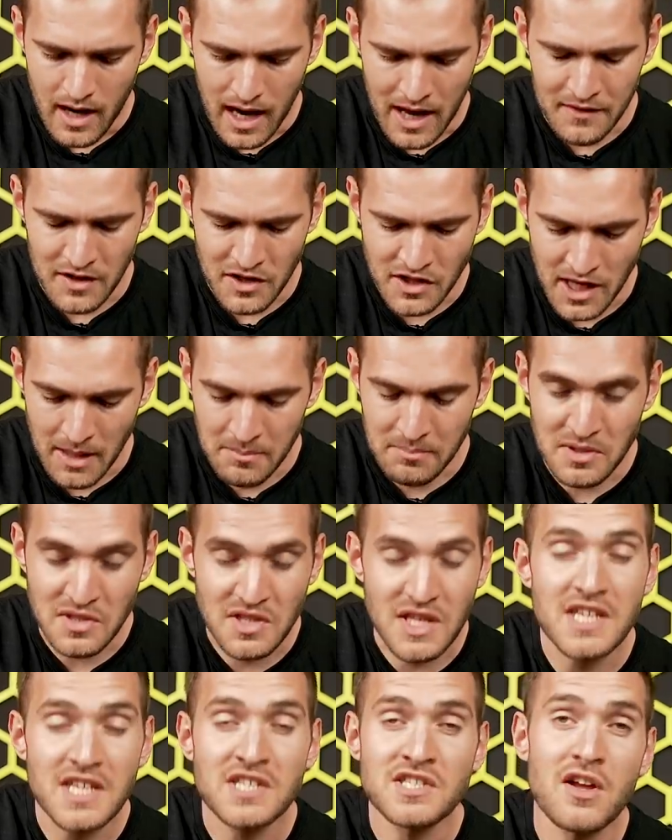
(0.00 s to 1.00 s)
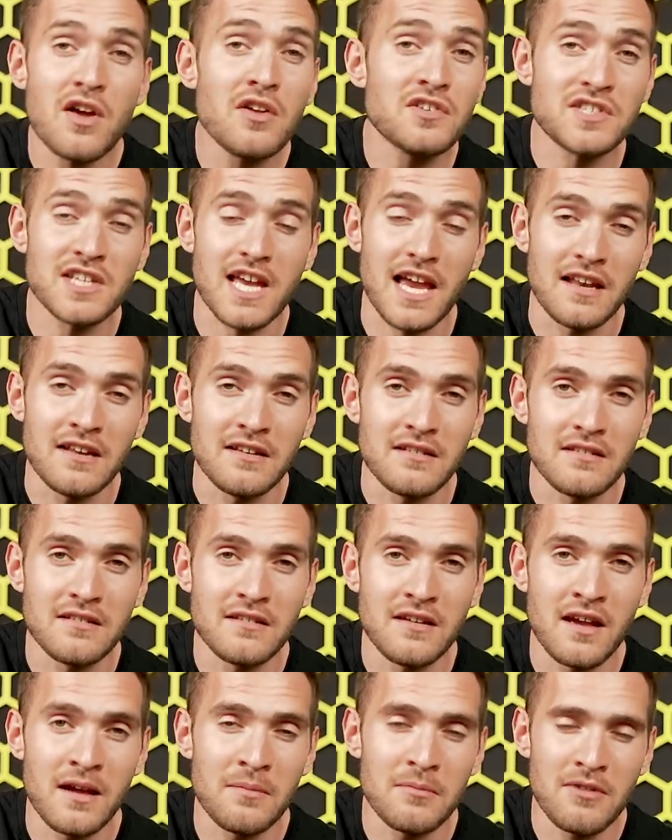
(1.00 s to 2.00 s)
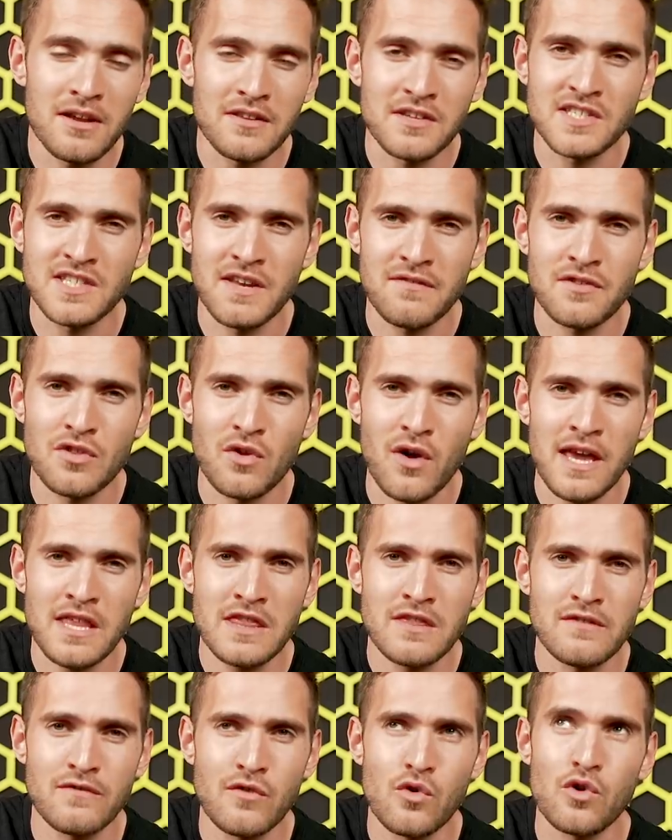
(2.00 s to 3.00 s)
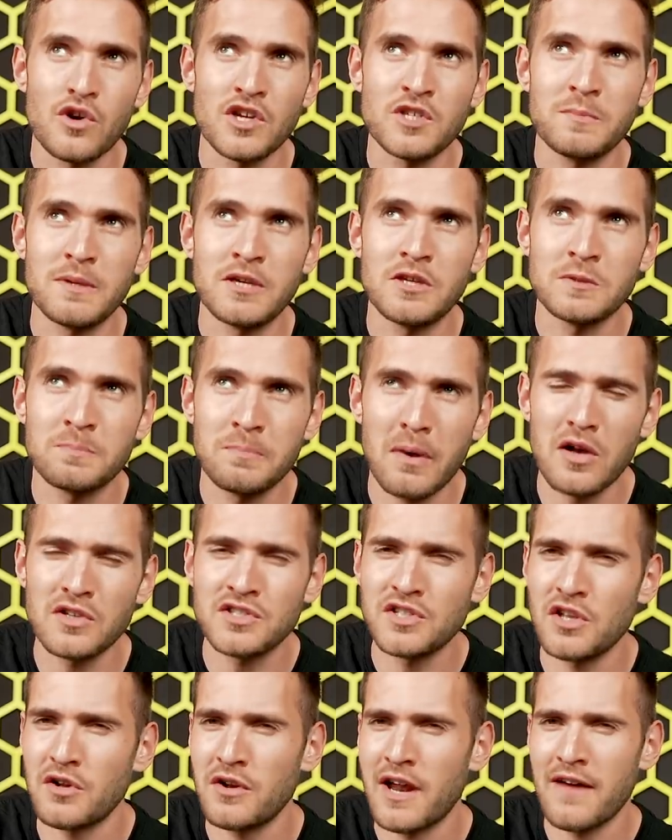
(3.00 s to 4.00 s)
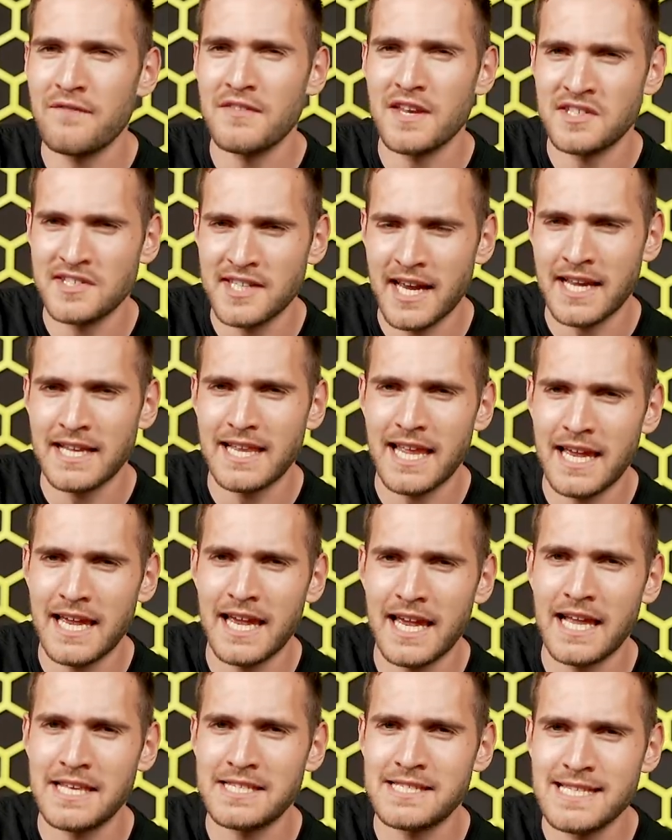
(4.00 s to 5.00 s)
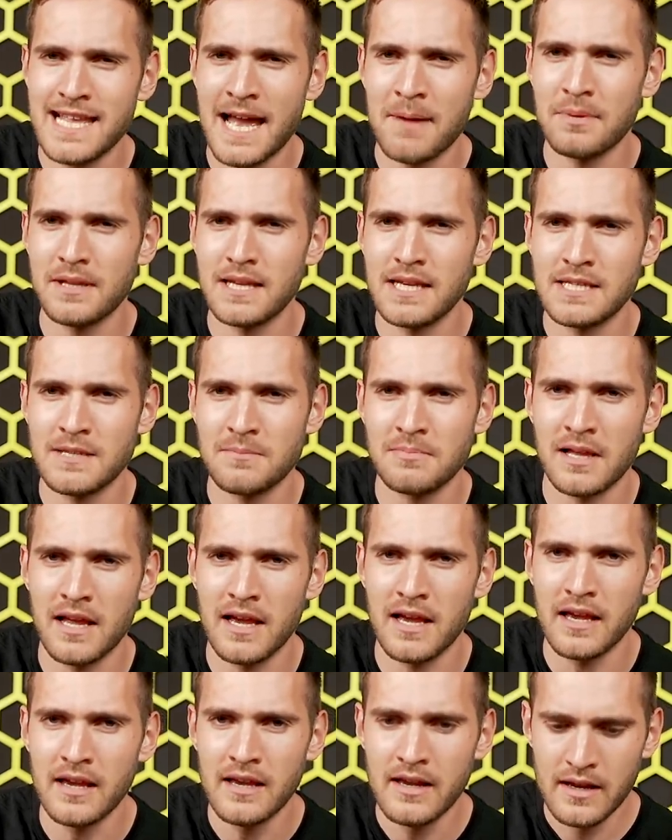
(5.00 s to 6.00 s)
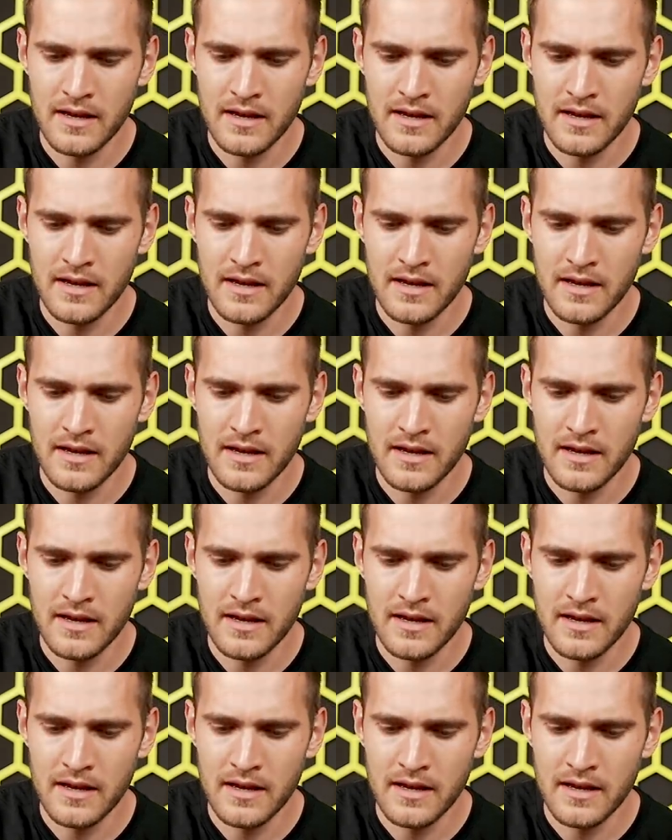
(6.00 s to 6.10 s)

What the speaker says: the Champions League starts again around the 7th or 8th of August because Barcelona have their second leg against Napoli to play.